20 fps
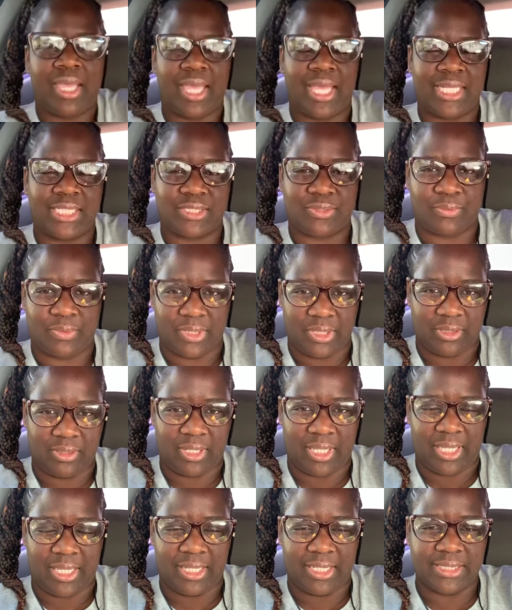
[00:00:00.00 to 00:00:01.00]
as
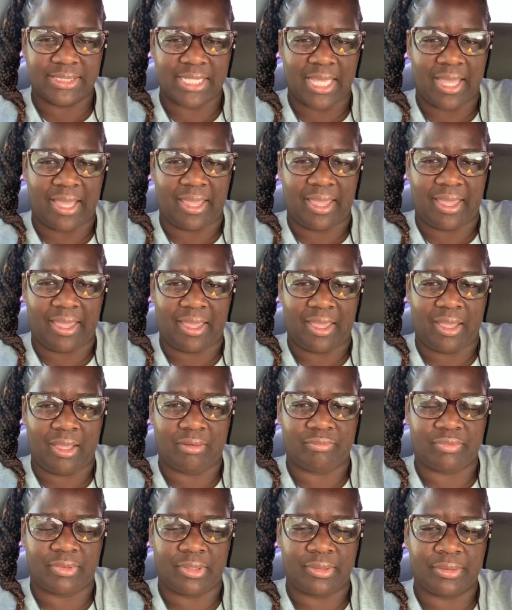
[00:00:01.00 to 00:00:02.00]
well as I
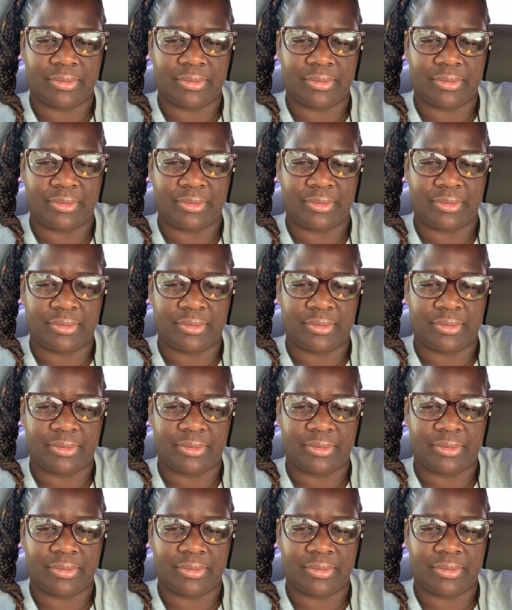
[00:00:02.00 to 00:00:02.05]
have,